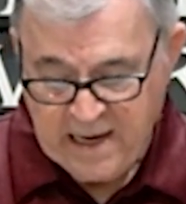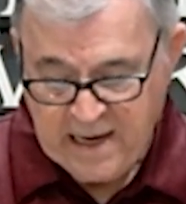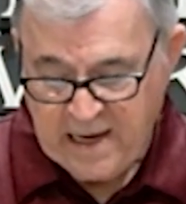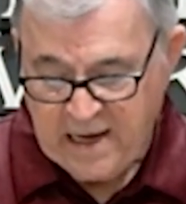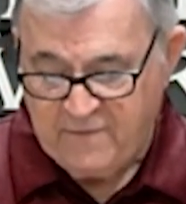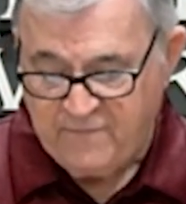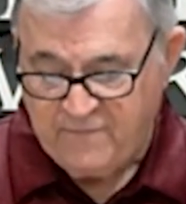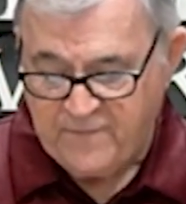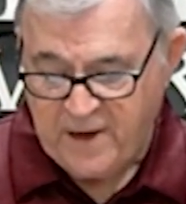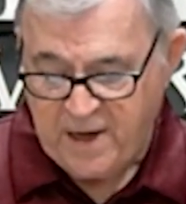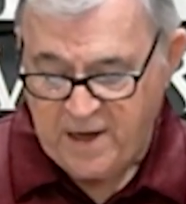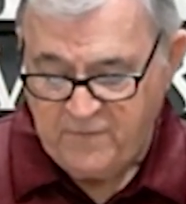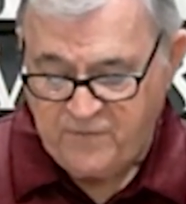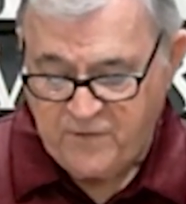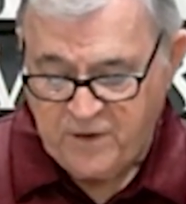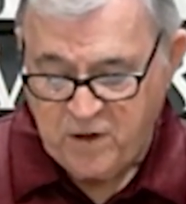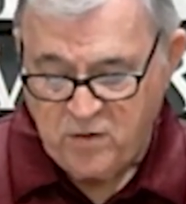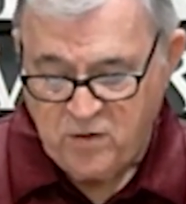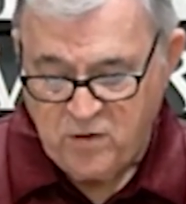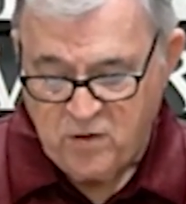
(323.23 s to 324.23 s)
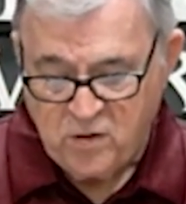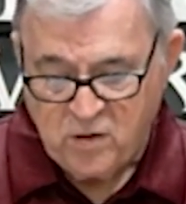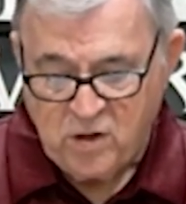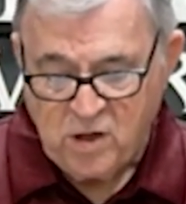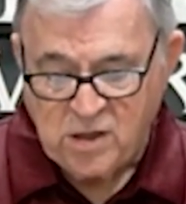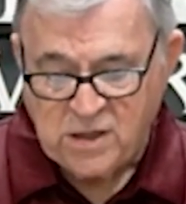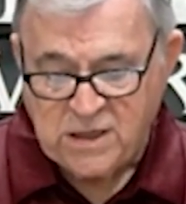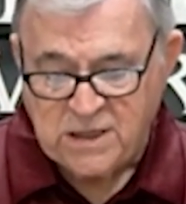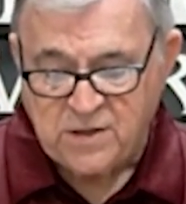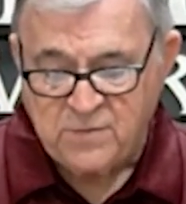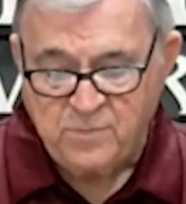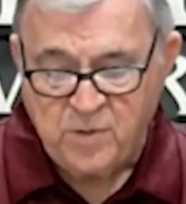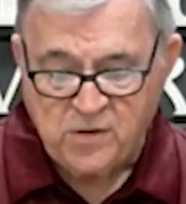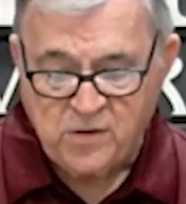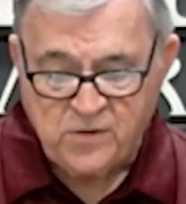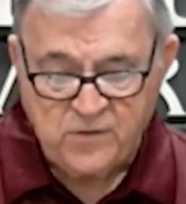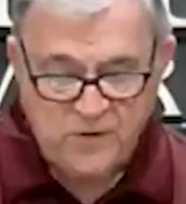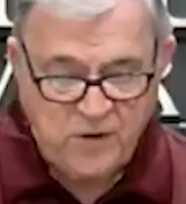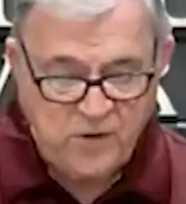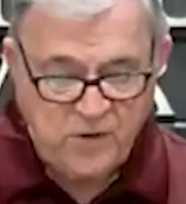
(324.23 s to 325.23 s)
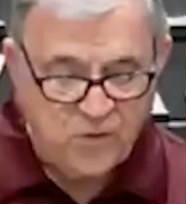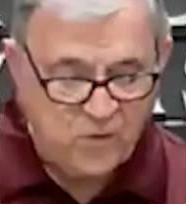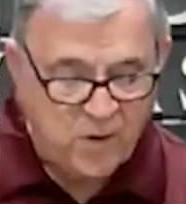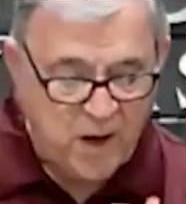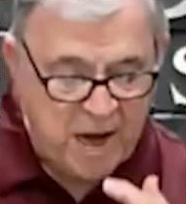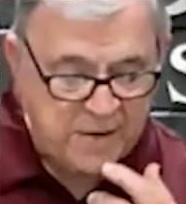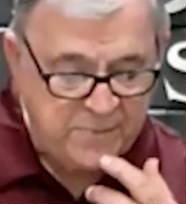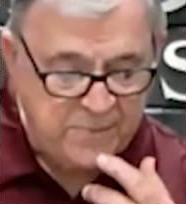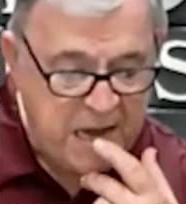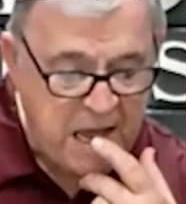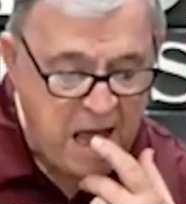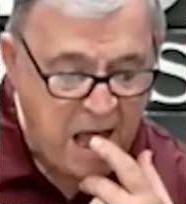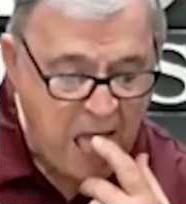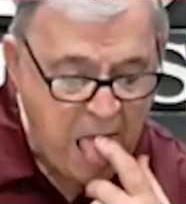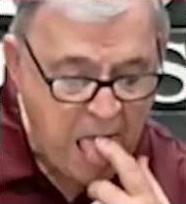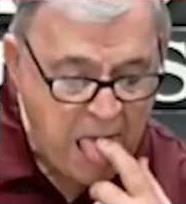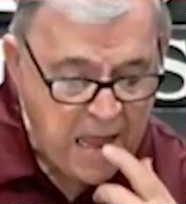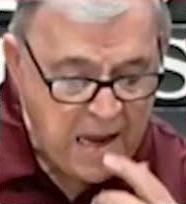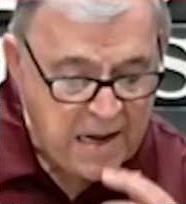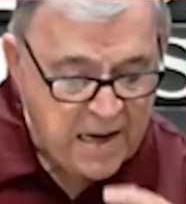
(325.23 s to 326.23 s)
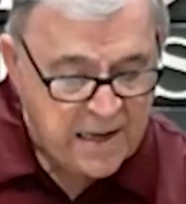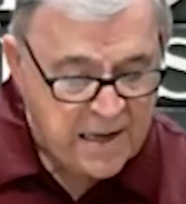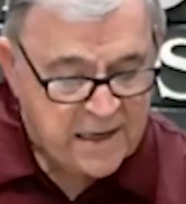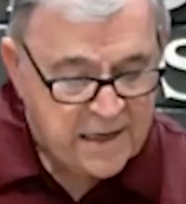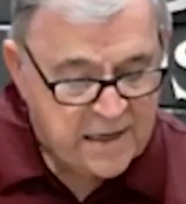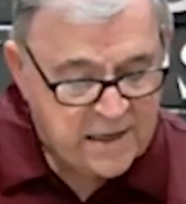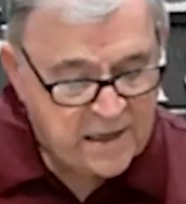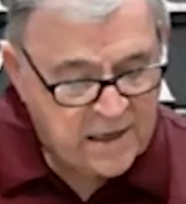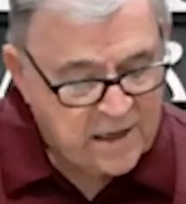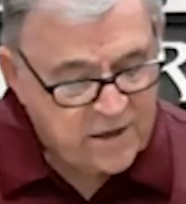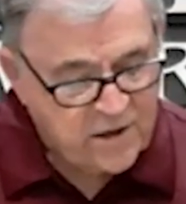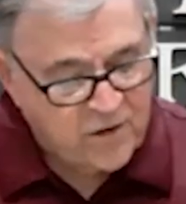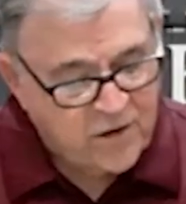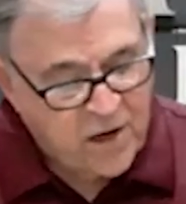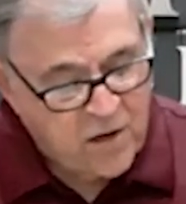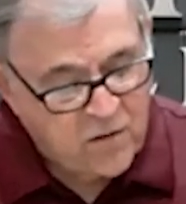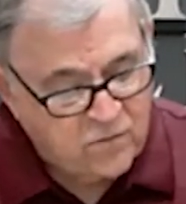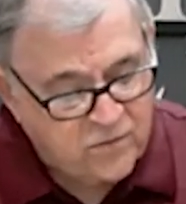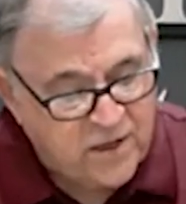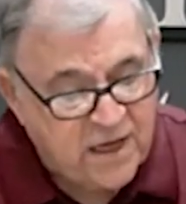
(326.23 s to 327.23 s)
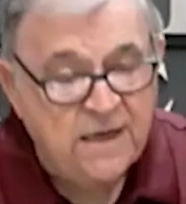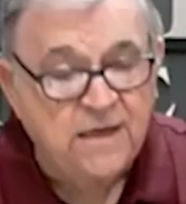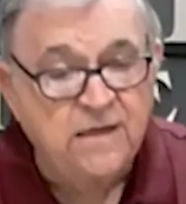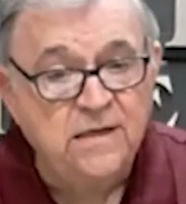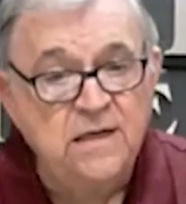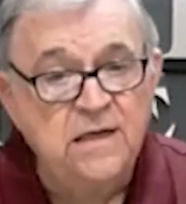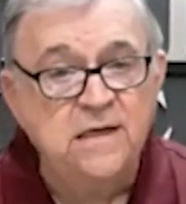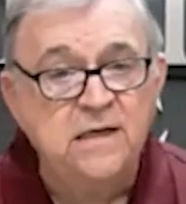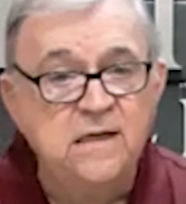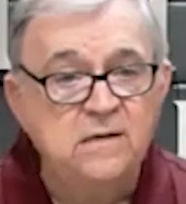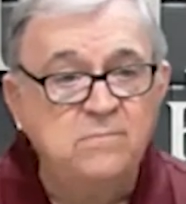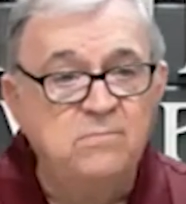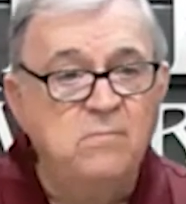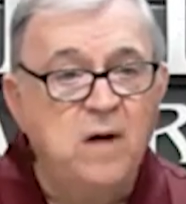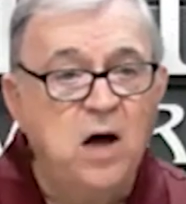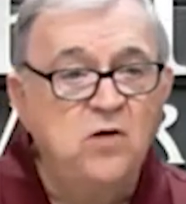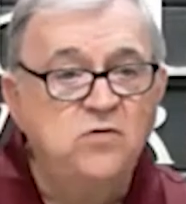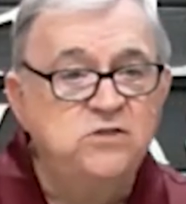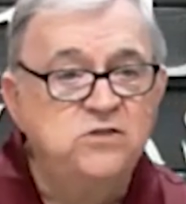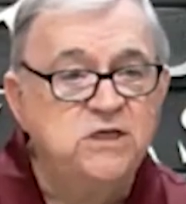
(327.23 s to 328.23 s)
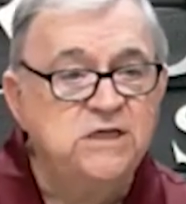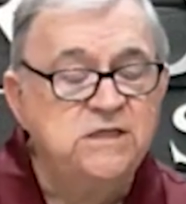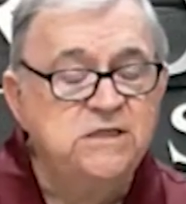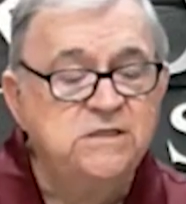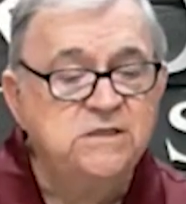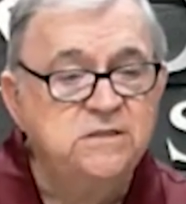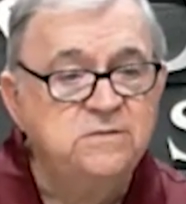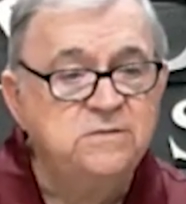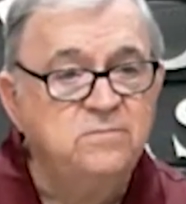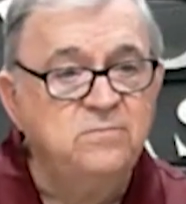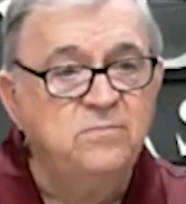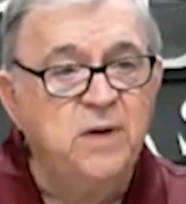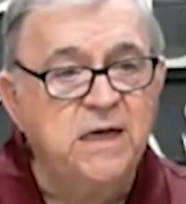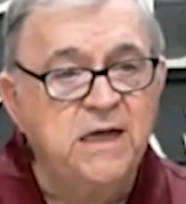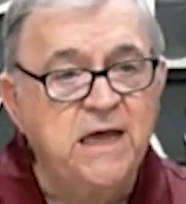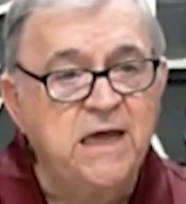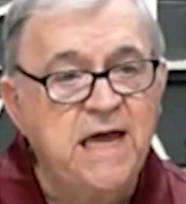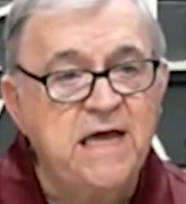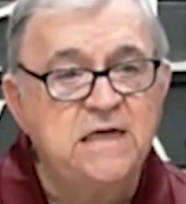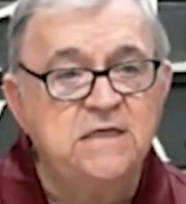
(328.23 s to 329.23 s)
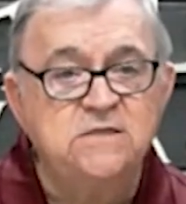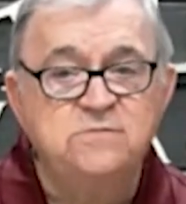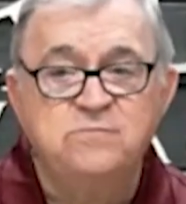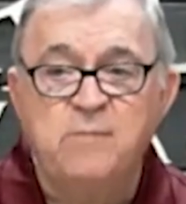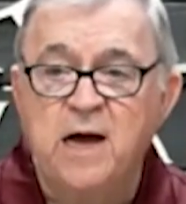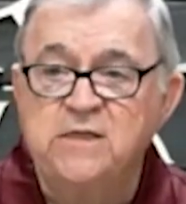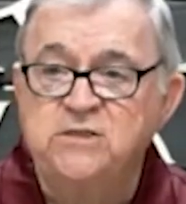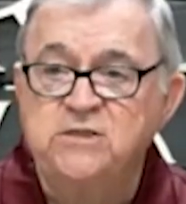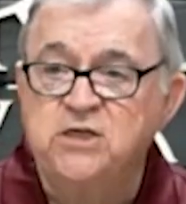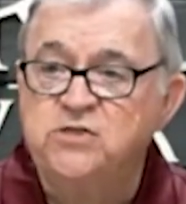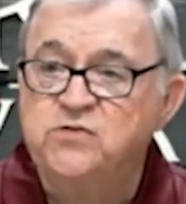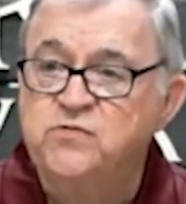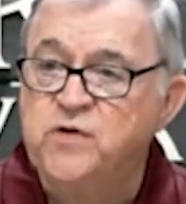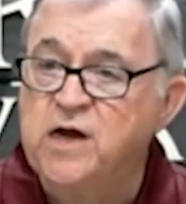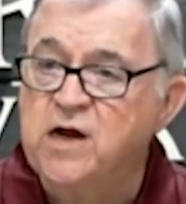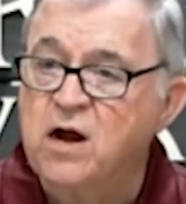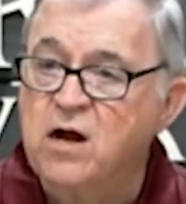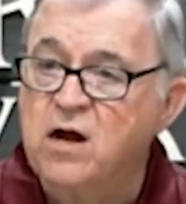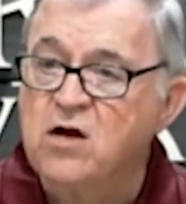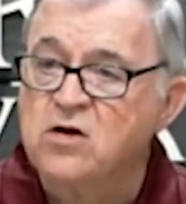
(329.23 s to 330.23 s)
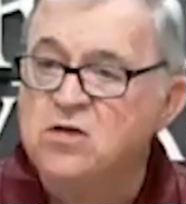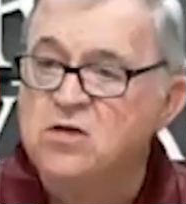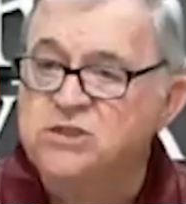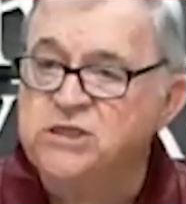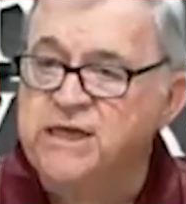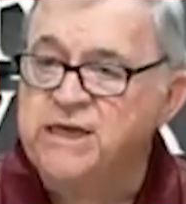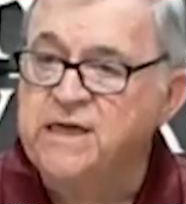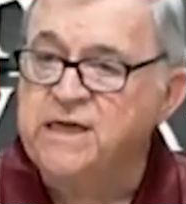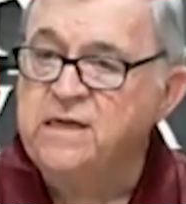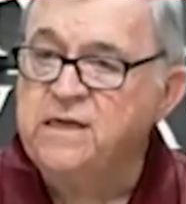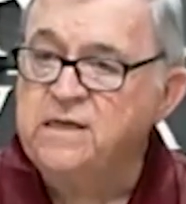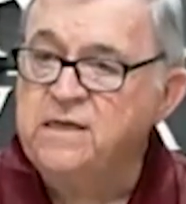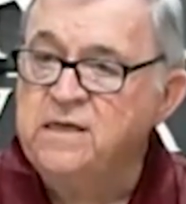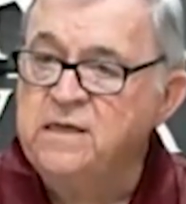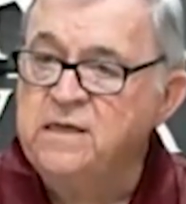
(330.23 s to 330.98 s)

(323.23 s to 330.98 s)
If, if you look at the book of Deuteronomy, you know that Moses begins by just rehearsing